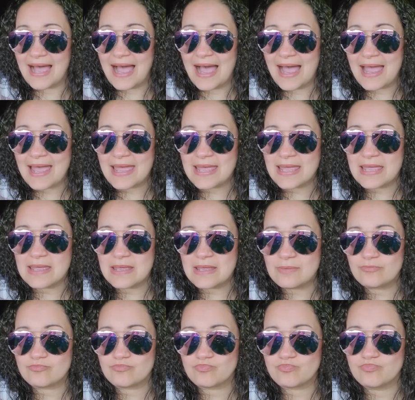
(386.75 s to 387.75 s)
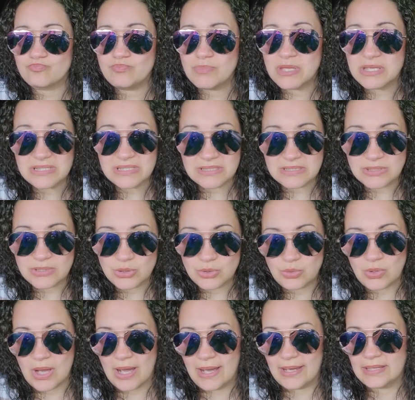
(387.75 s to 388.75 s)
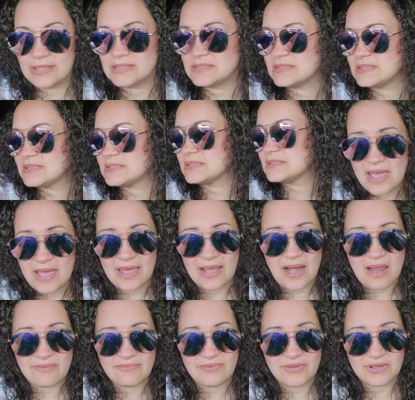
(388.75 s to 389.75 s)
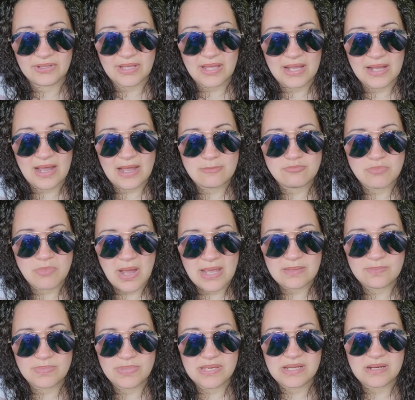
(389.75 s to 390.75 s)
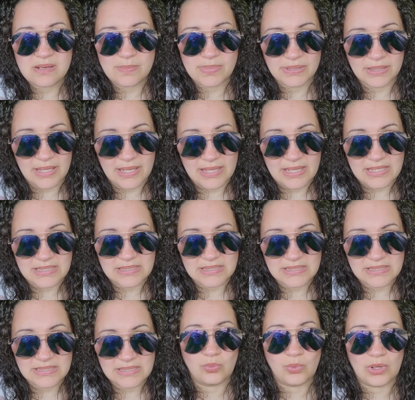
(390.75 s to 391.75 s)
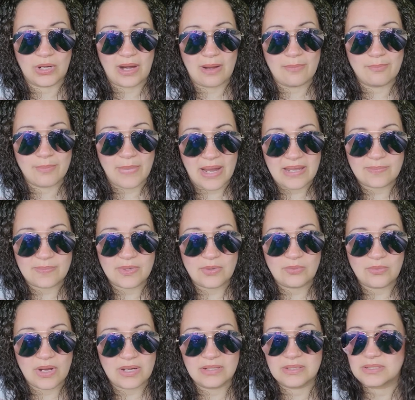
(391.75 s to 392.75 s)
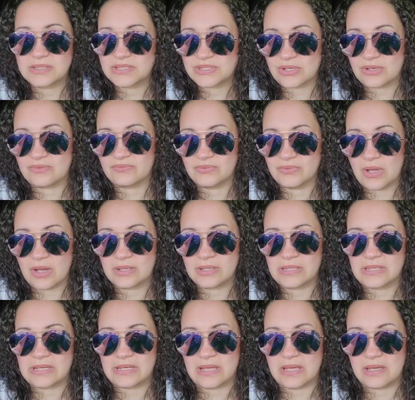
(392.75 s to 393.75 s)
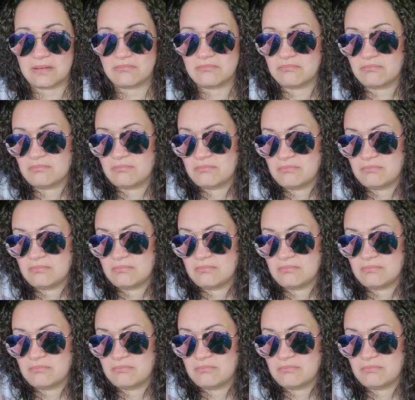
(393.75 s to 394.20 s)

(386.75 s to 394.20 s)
I miss you guys, and I feel like I might be in a place where I might be ready to start vlogging again.